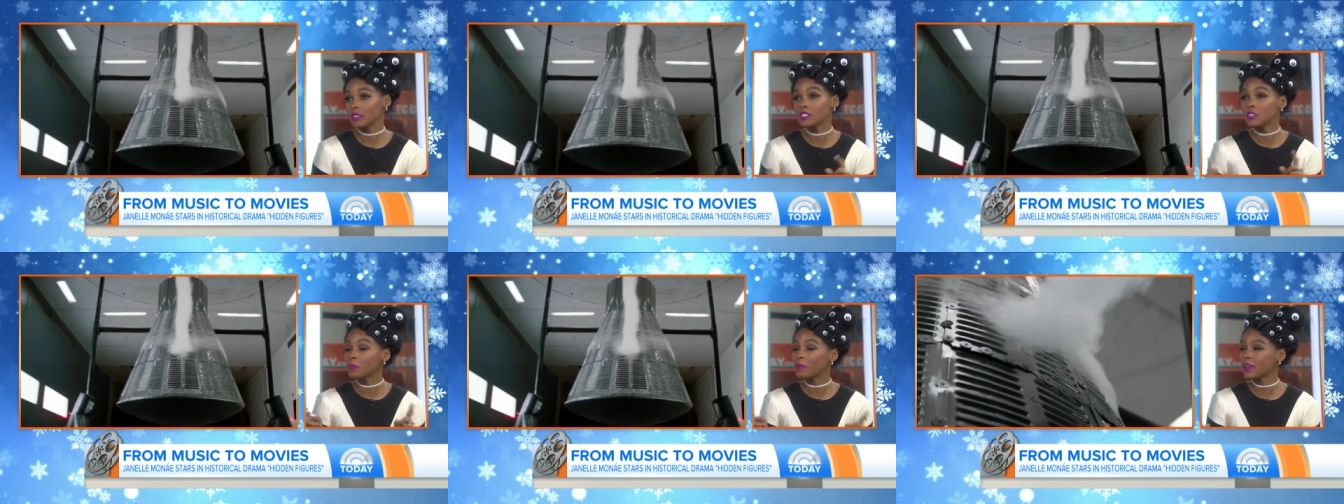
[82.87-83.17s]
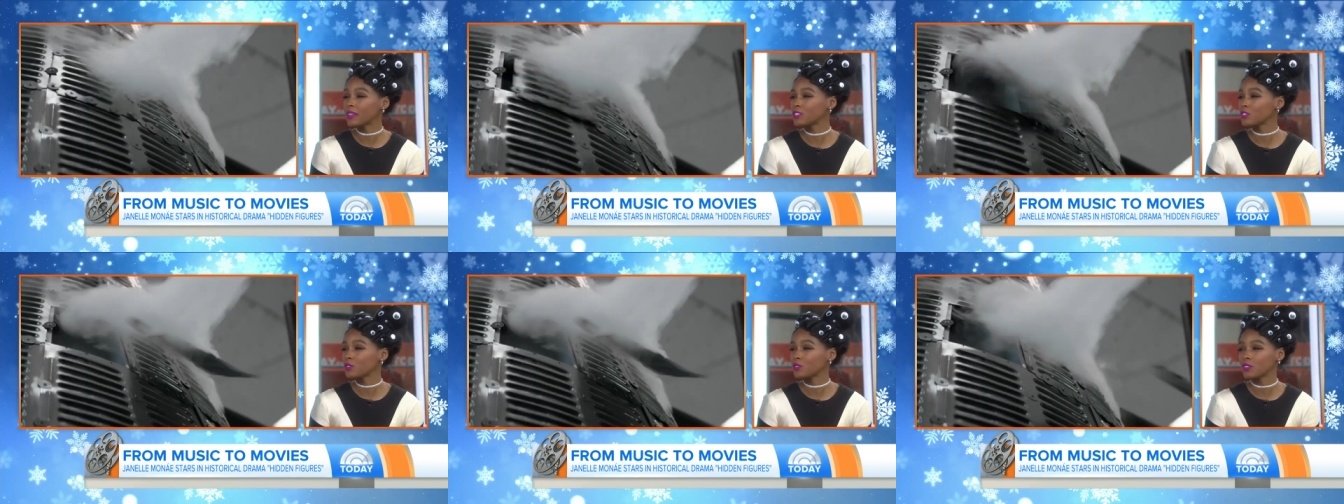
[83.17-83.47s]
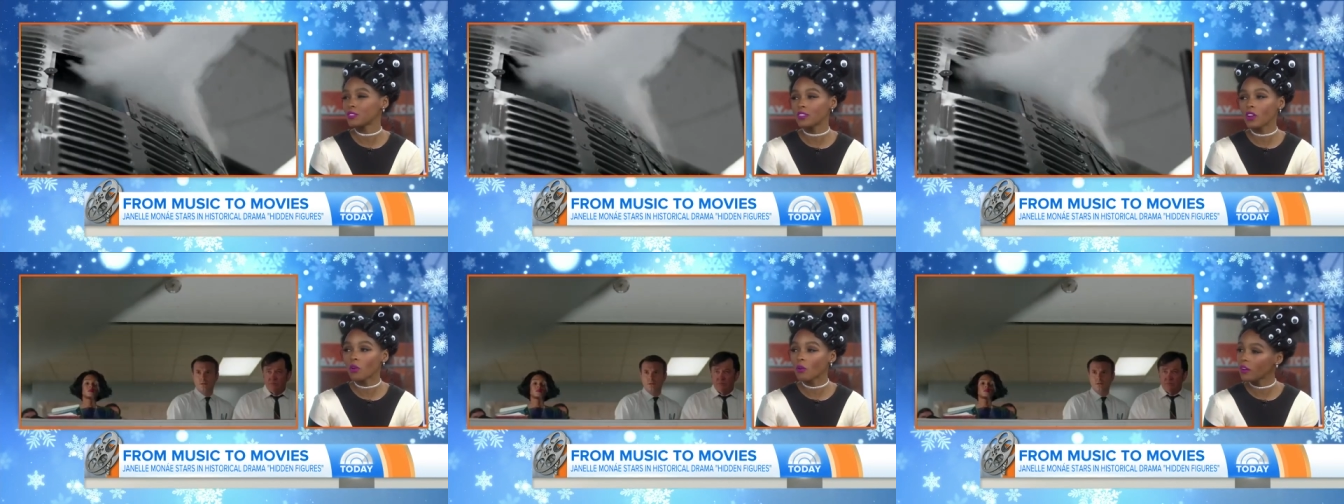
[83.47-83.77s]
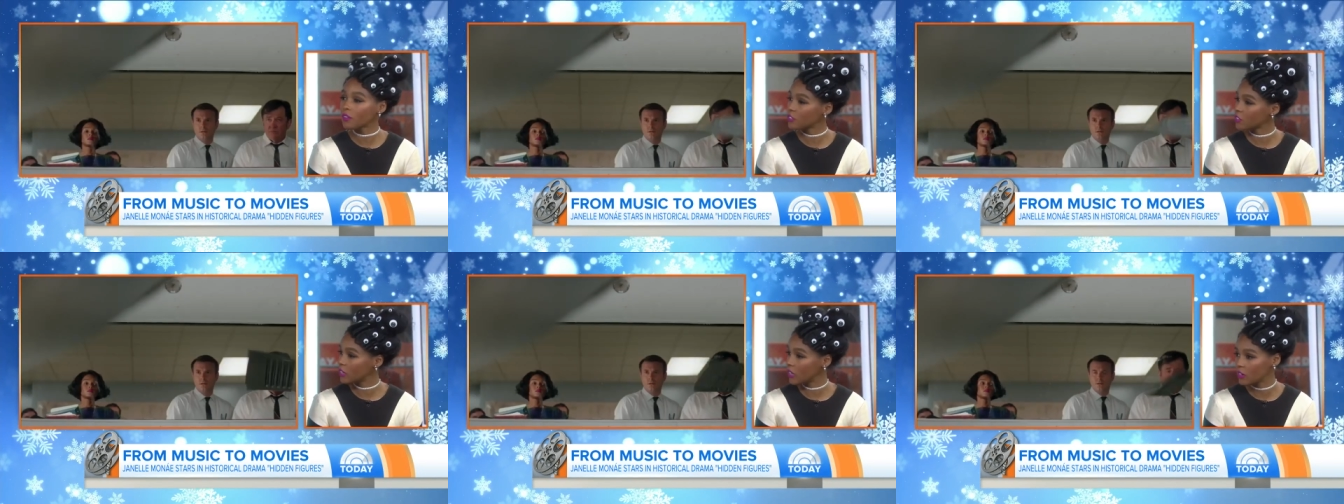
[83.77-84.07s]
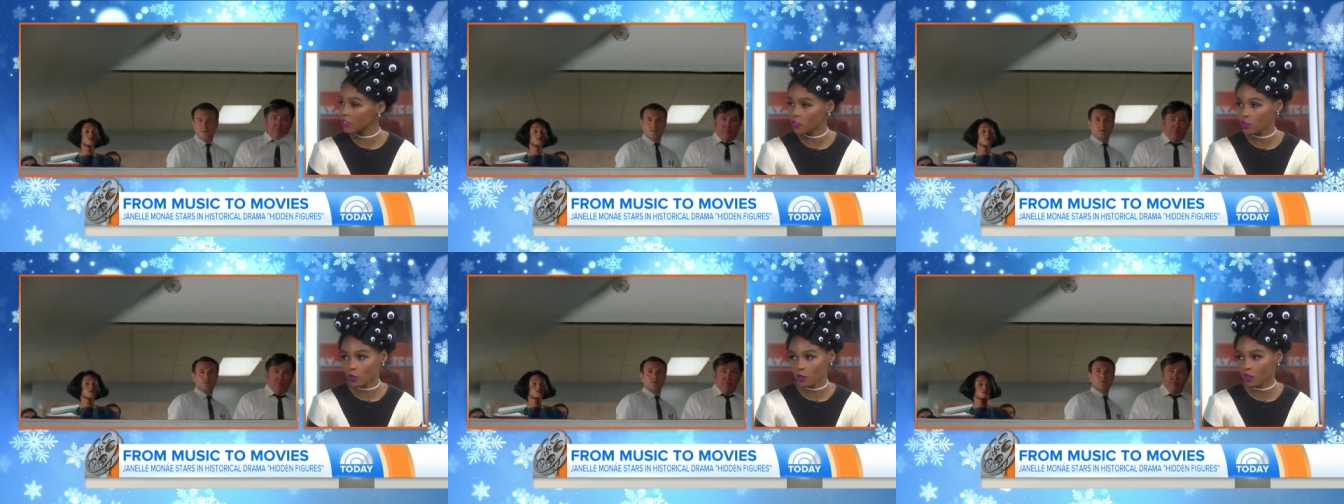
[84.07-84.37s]
to make sure no other
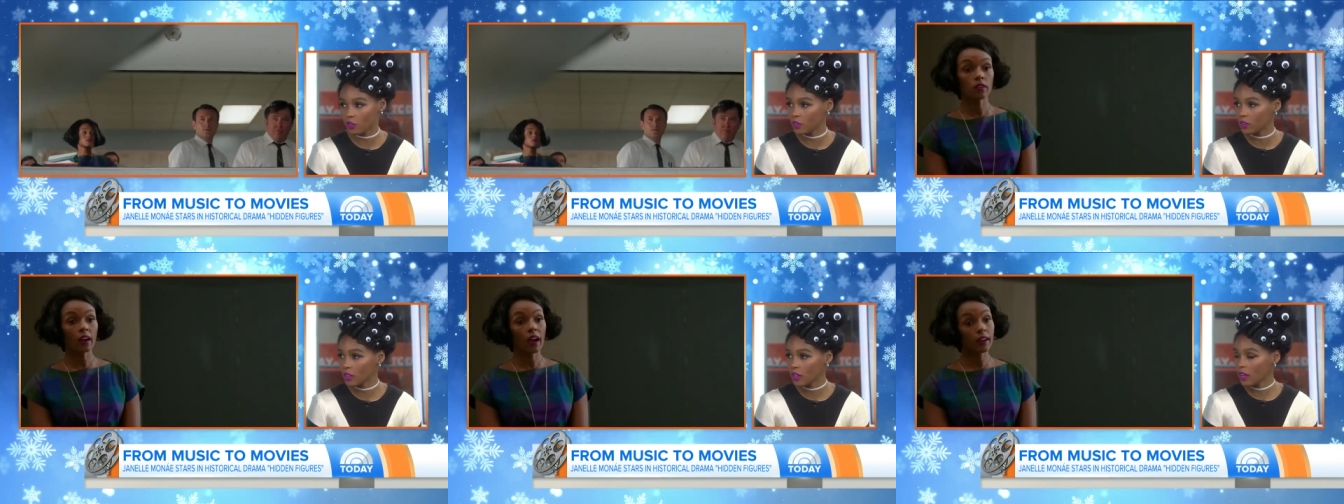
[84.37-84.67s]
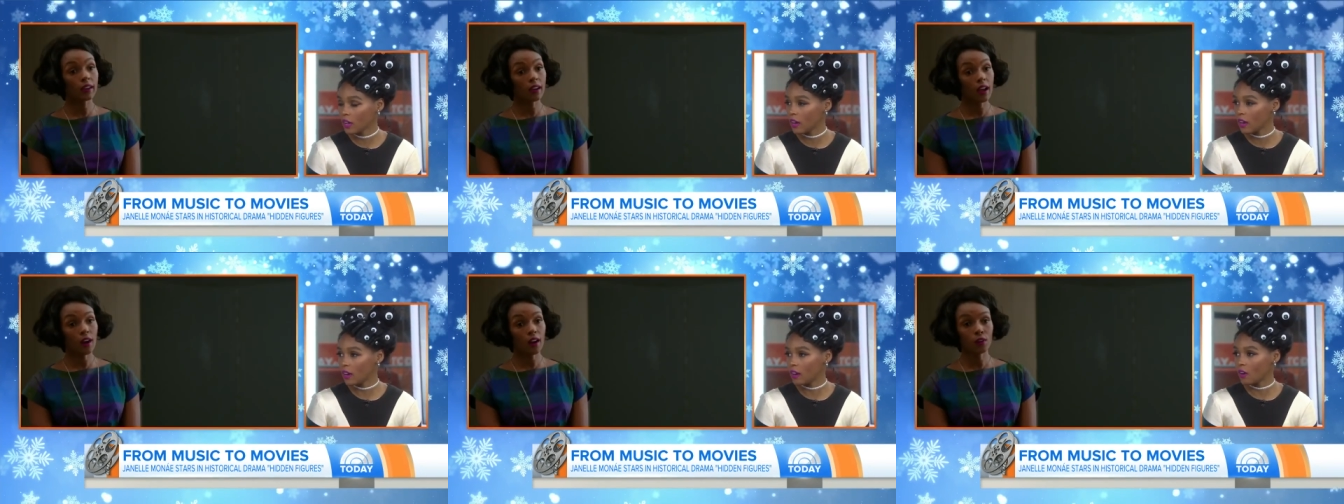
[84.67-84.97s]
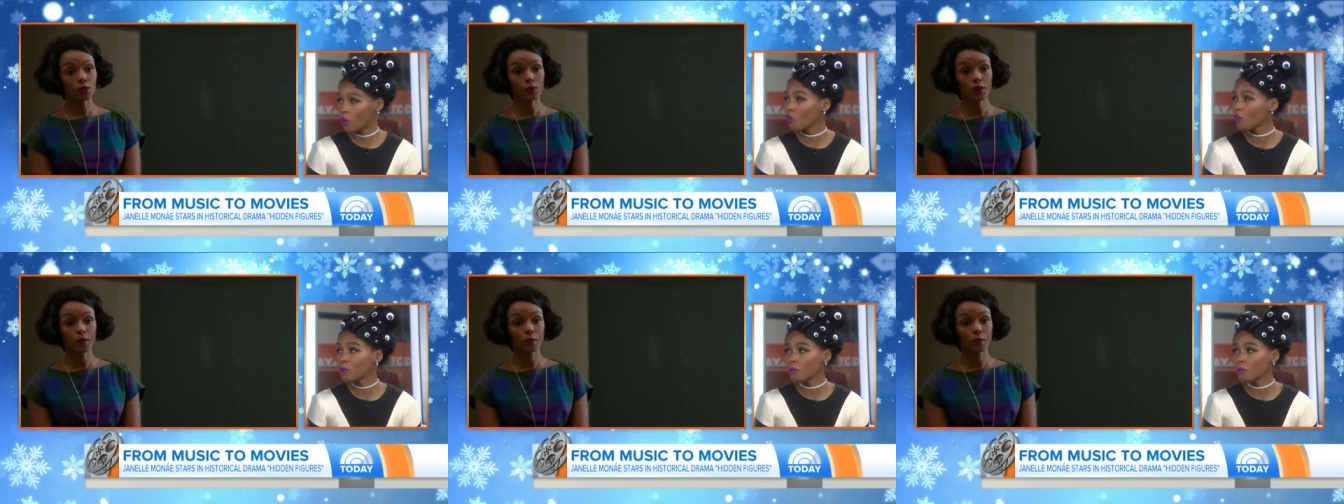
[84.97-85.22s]
young girl uh, or